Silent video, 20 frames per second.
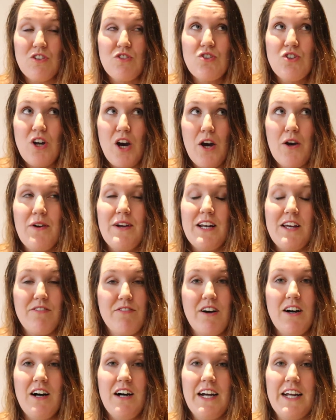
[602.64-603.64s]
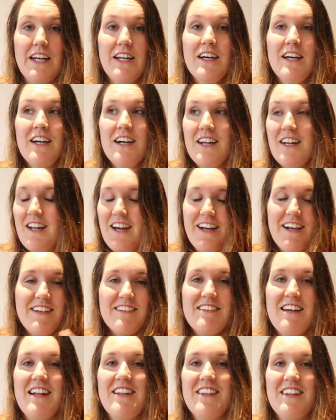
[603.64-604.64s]
is totally fine. Like I
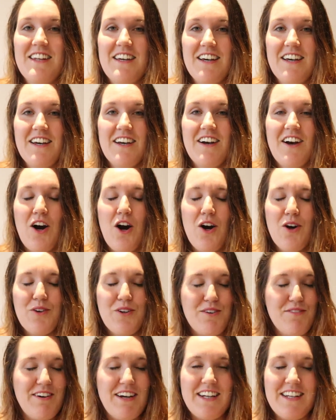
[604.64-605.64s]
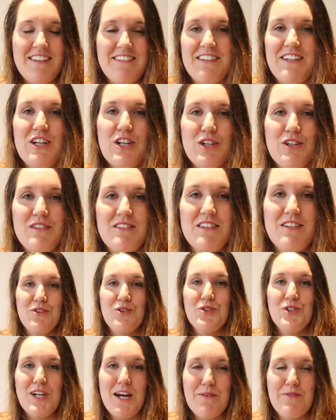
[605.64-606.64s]
said, the whole event is inclusive,
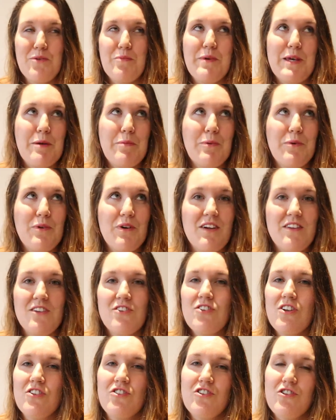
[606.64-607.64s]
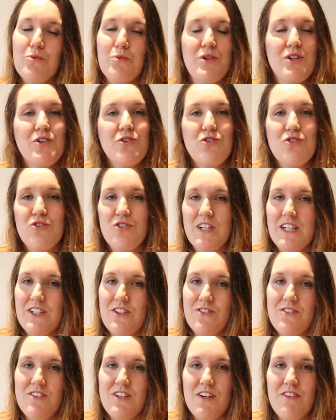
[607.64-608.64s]
all types of people and the judges were not strict
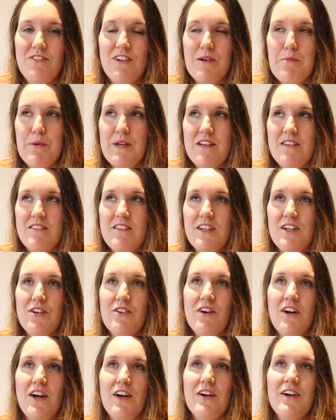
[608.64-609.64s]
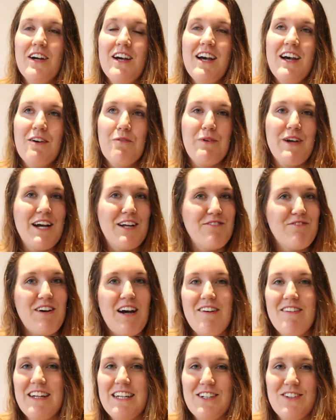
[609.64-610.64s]
on stuff like being synchro. We had
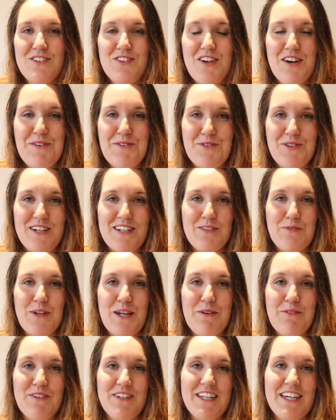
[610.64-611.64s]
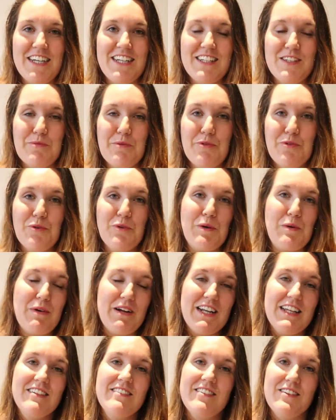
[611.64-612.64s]
very little time to explain what that is before we
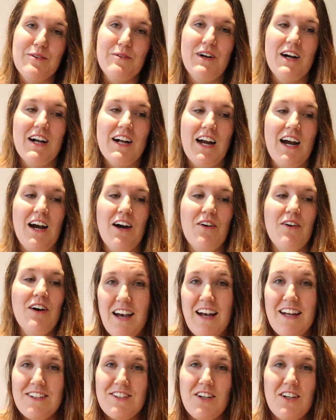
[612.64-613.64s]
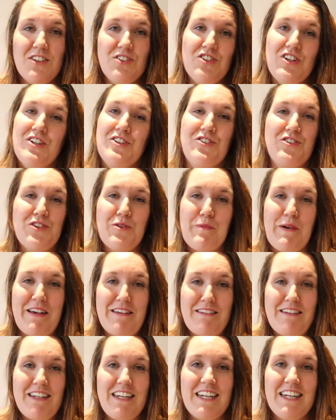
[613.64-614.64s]
went into the workout and our judge just
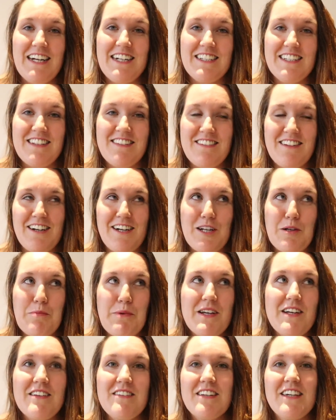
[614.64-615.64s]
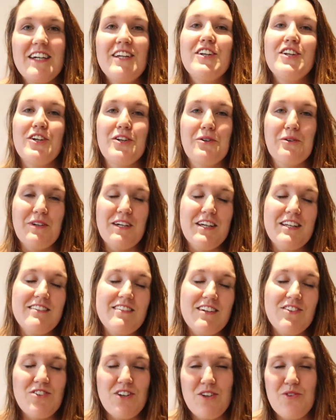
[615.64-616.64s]
basically let it slide because he knew it's
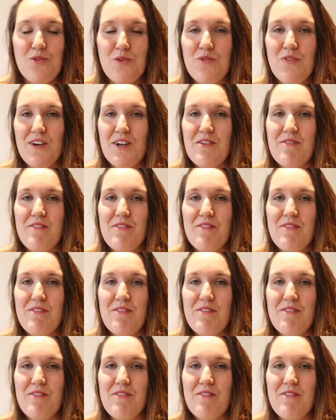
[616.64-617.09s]
a just for fun